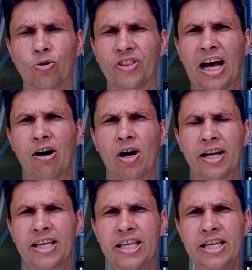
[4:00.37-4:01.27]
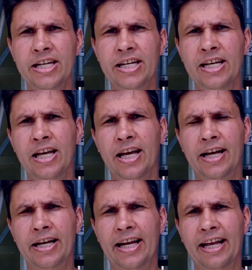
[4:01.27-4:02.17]
now I'm here
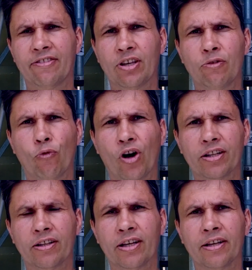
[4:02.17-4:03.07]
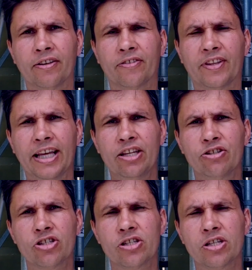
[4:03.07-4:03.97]
at the inverter
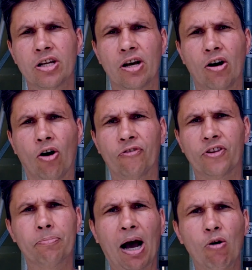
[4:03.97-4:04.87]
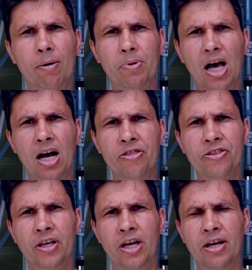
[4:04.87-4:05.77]
station of the power plant.
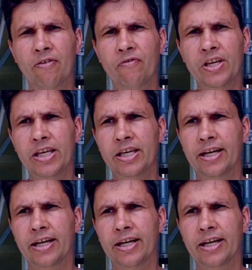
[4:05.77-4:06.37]
We